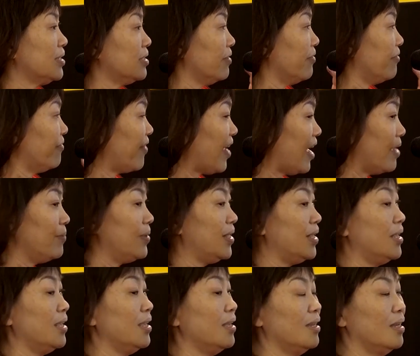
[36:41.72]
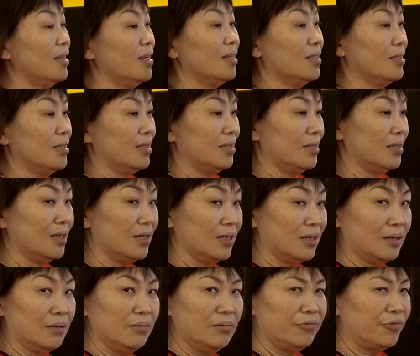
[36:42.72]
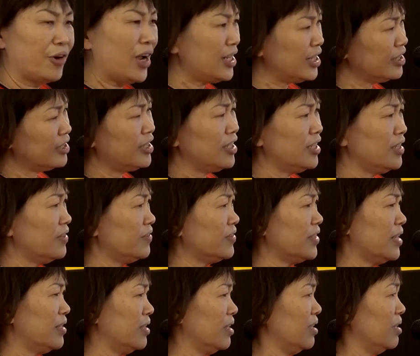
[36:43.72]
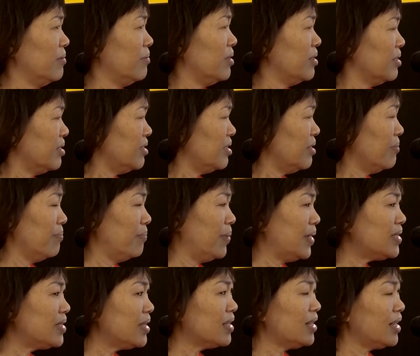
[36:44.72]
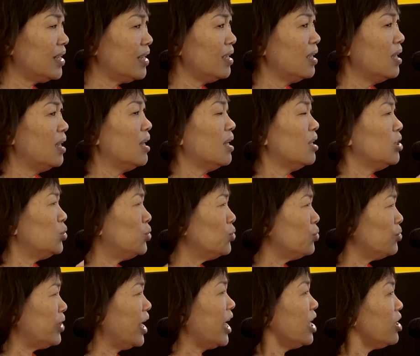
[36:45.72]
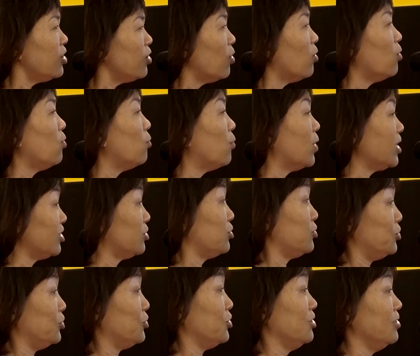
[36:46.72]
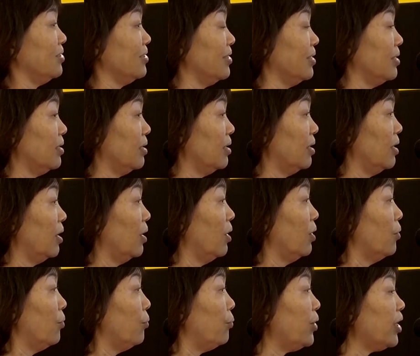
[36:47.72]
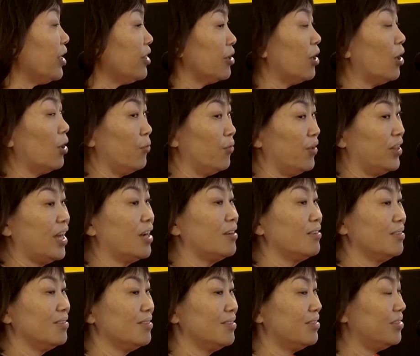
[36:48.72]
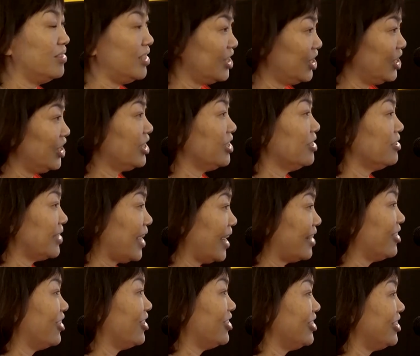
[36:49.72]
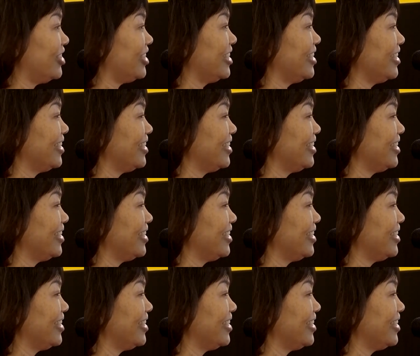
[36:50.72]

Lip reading: the family, the relatives, and basically, do they know what to do with or without digital technology?